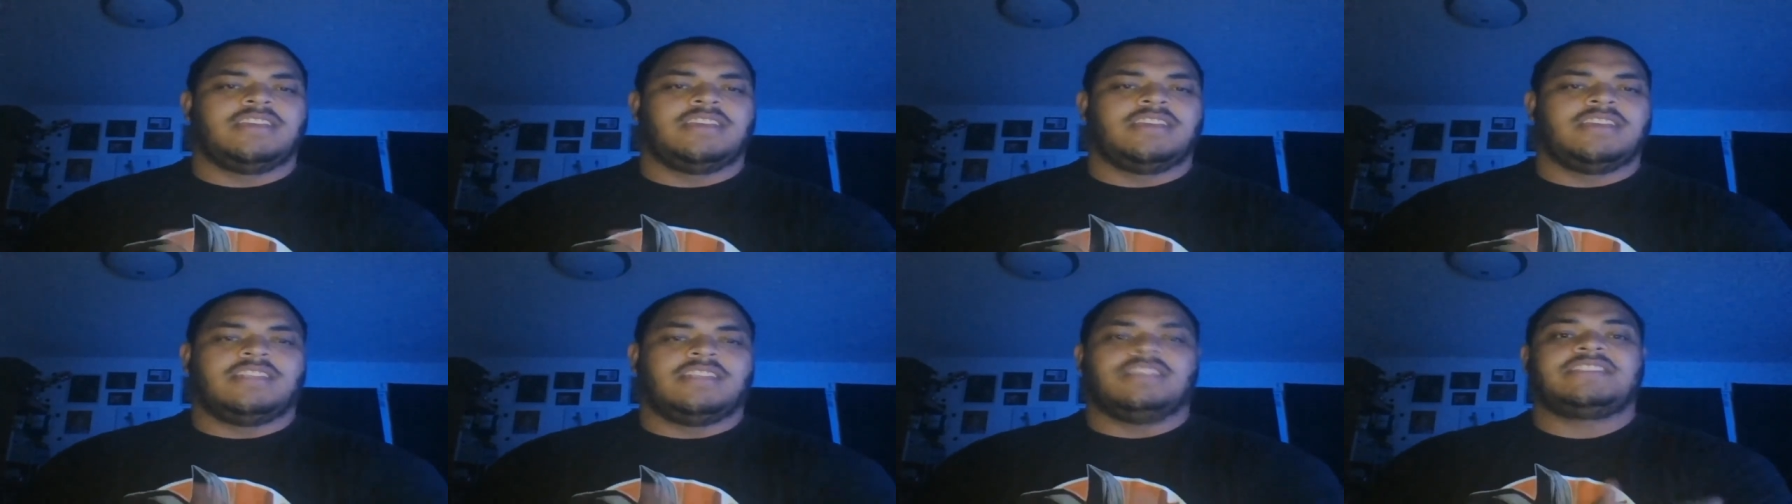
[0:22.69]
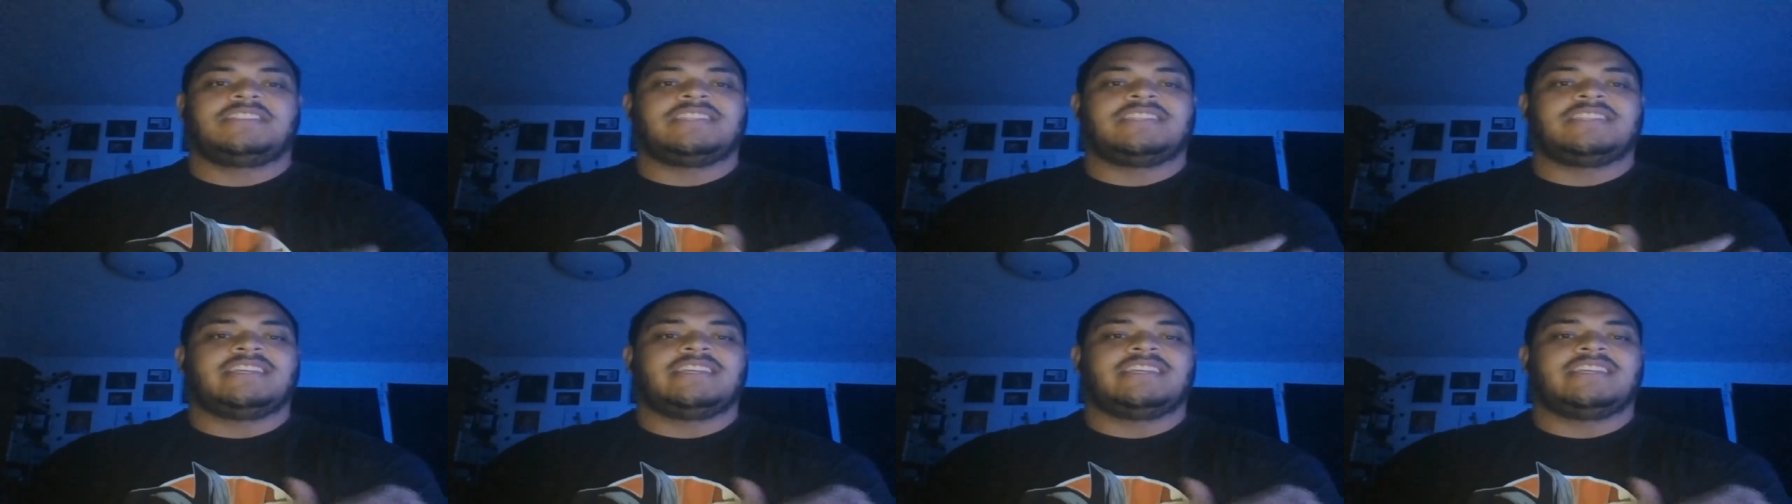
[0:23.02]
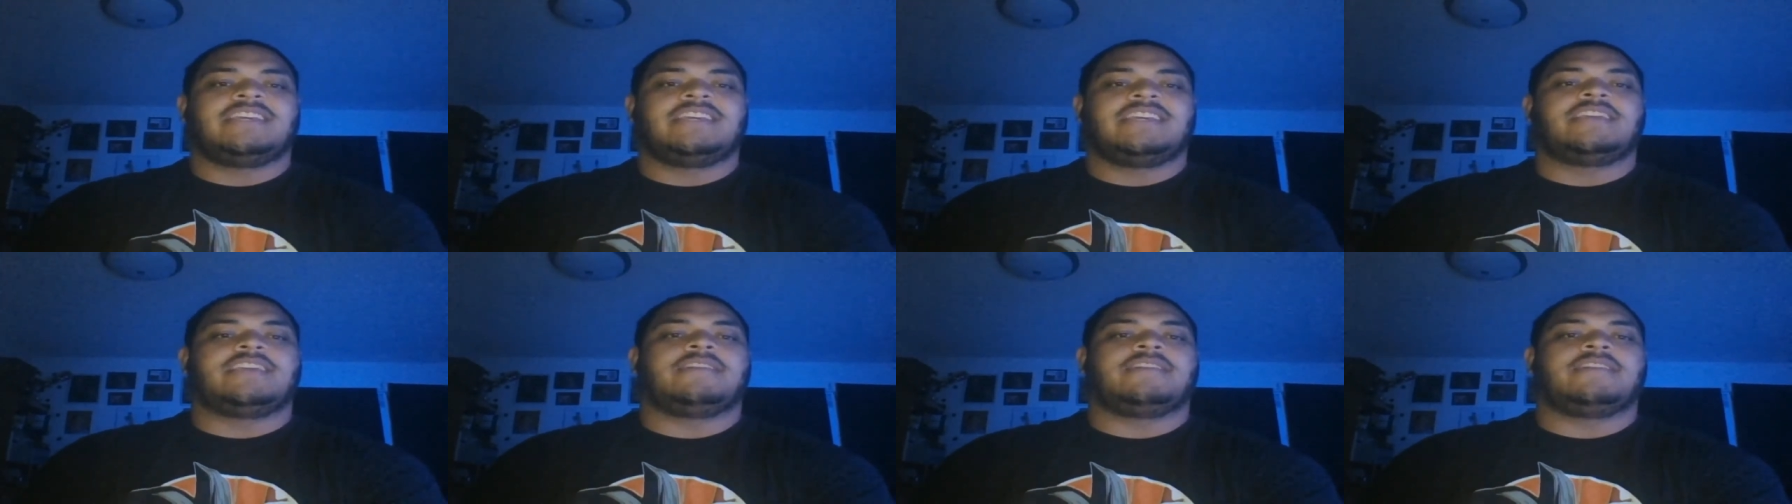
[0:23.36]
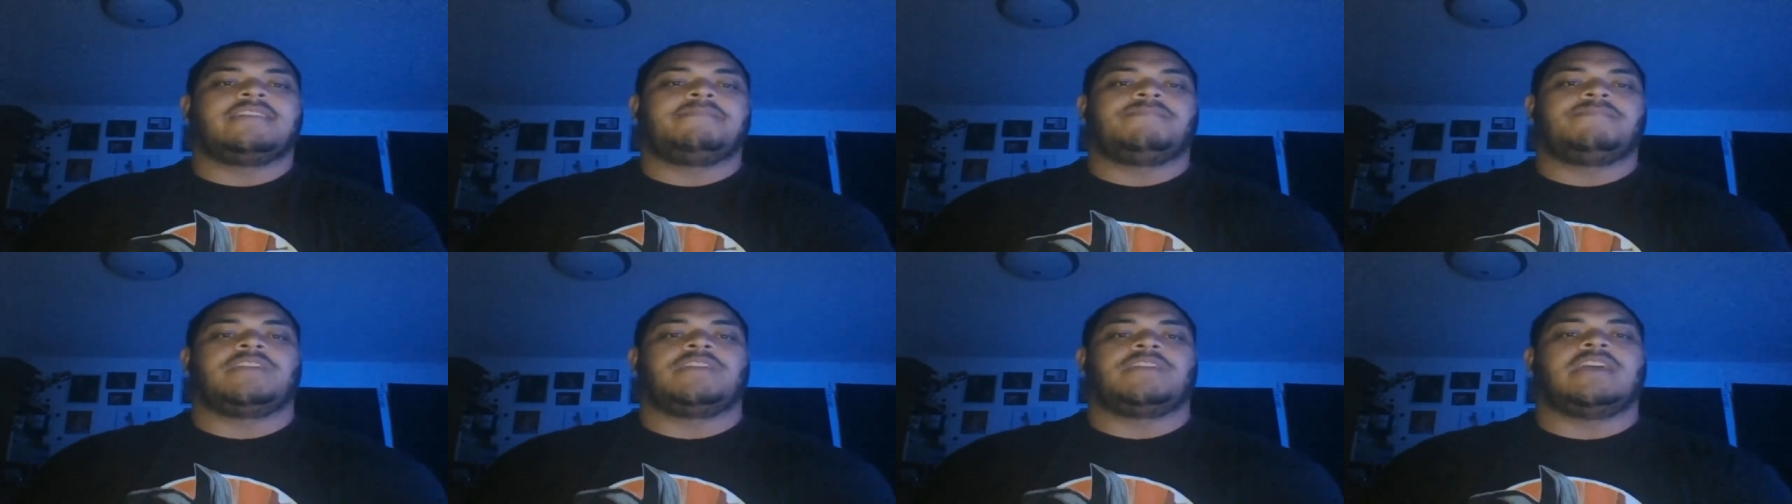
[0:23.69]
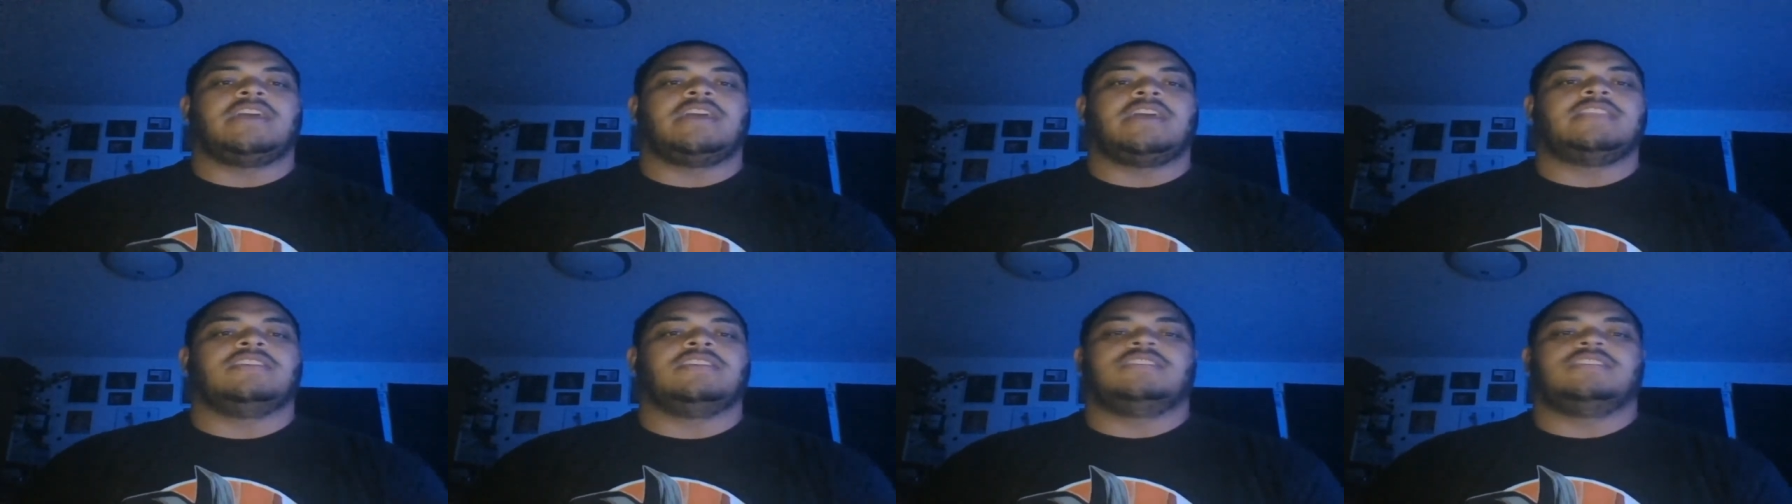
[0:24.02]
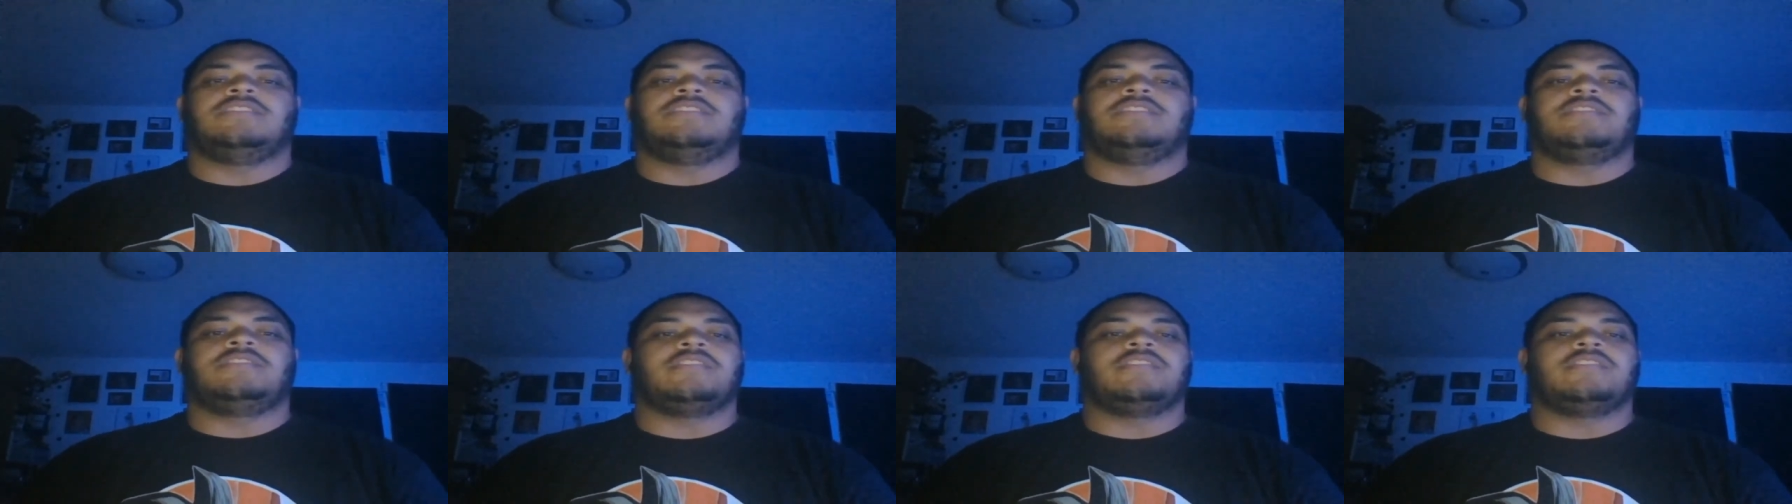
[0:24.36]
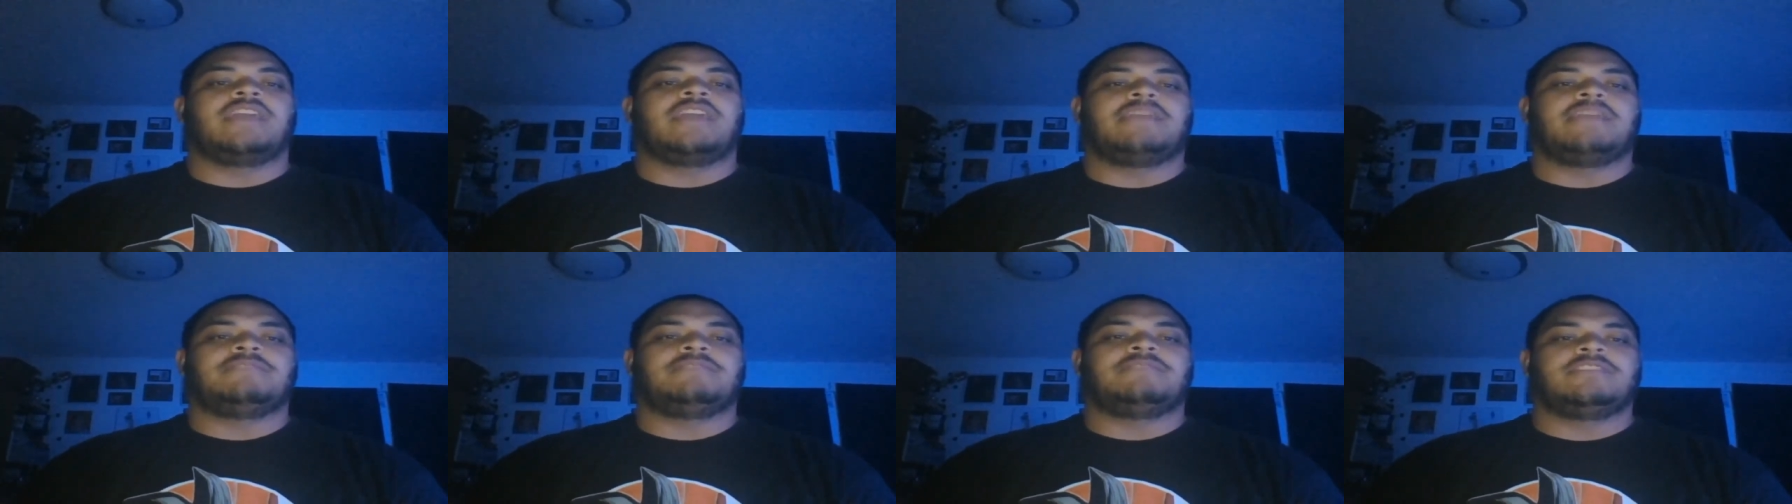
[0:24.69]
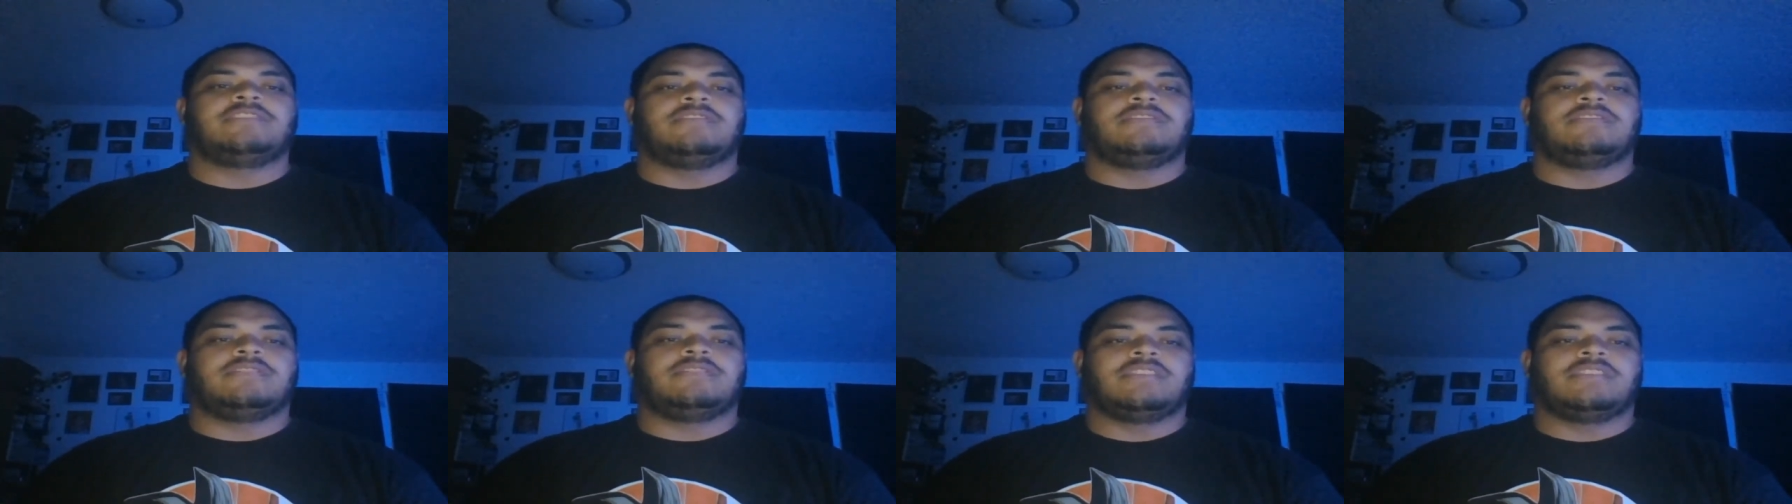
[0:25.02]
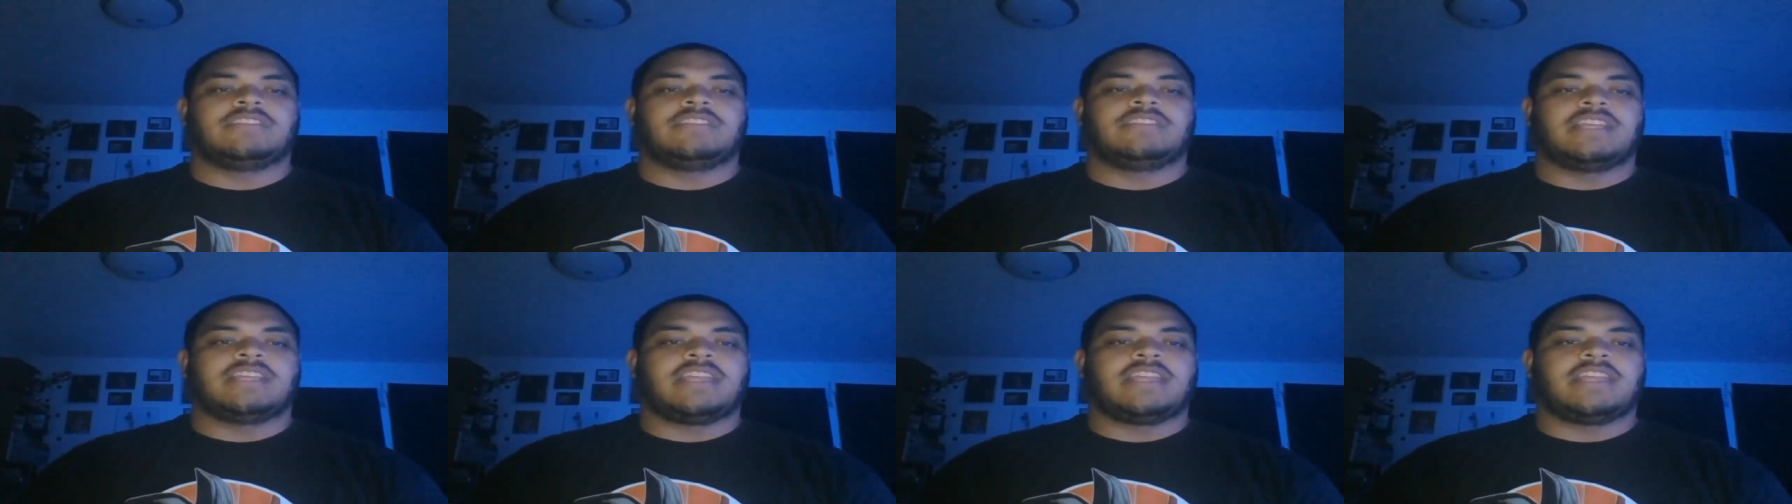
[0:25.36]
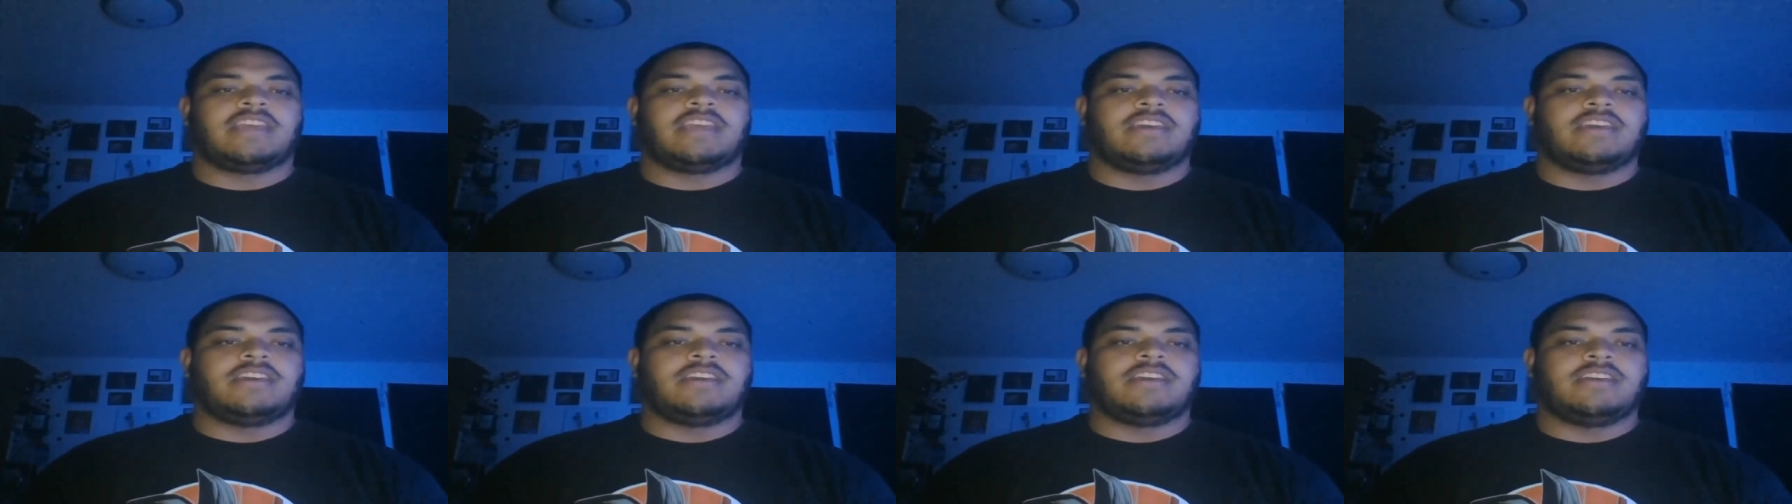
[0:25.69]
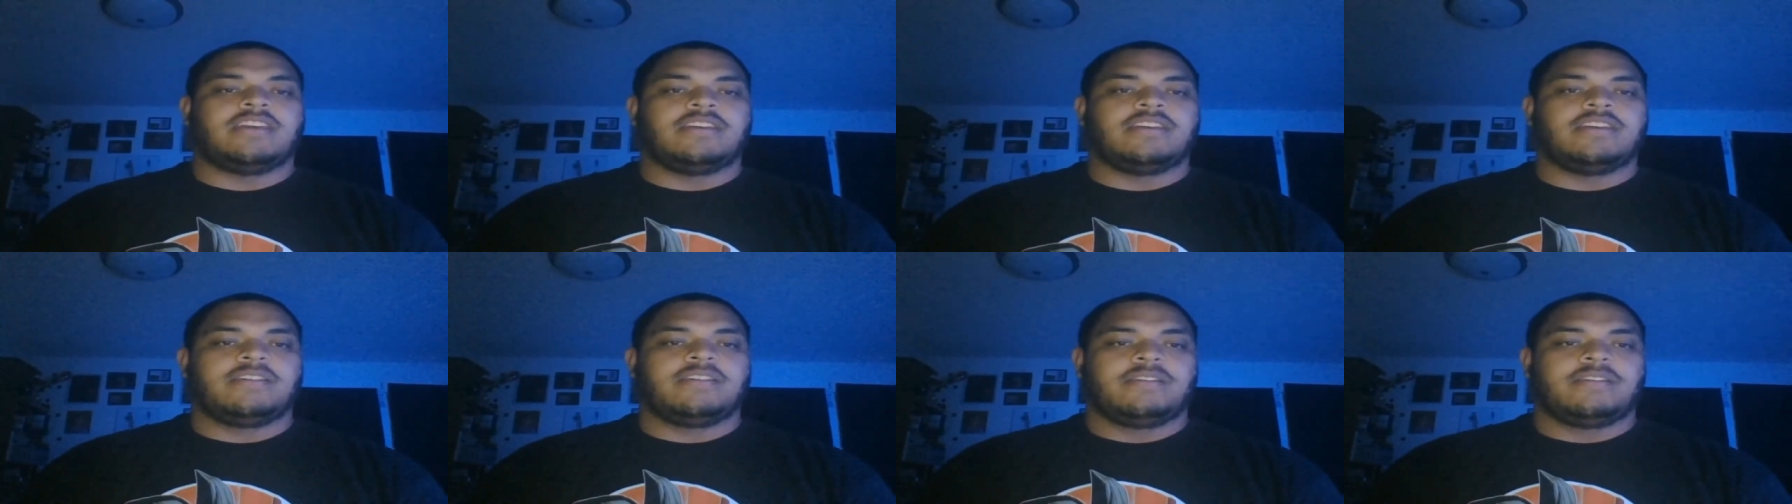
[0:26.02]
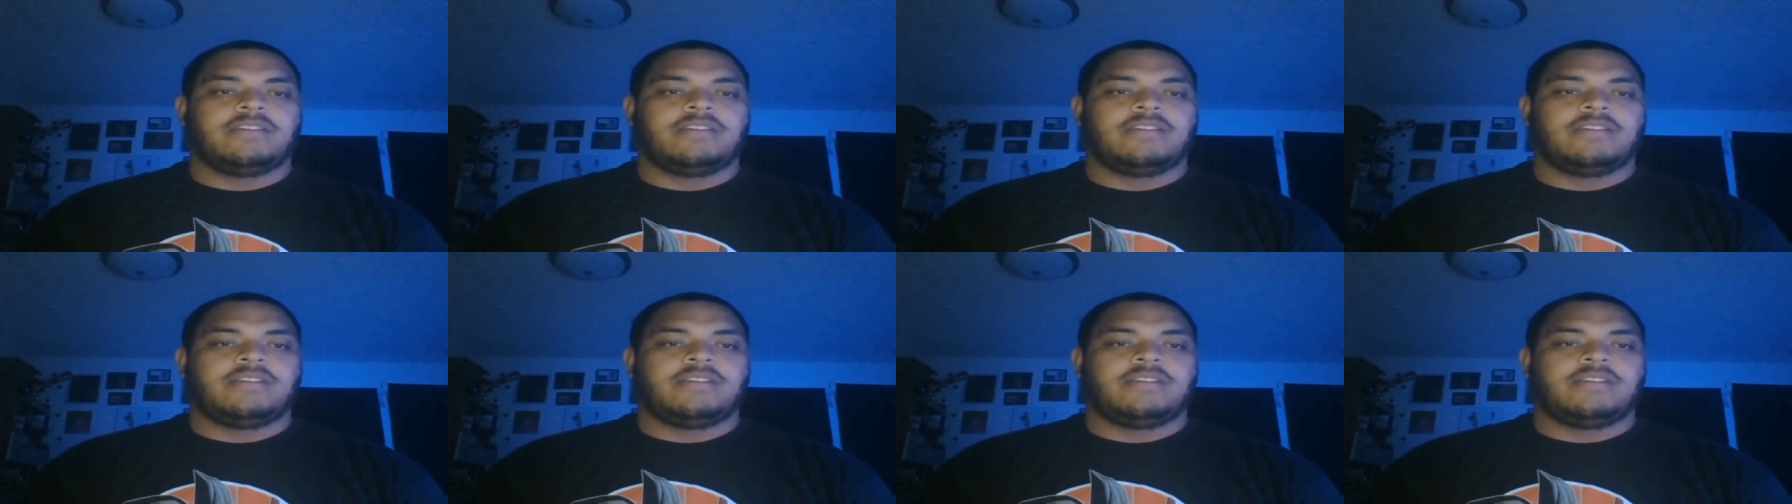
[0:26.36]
looks like at the Tokyo Game Show, it looks like they uh,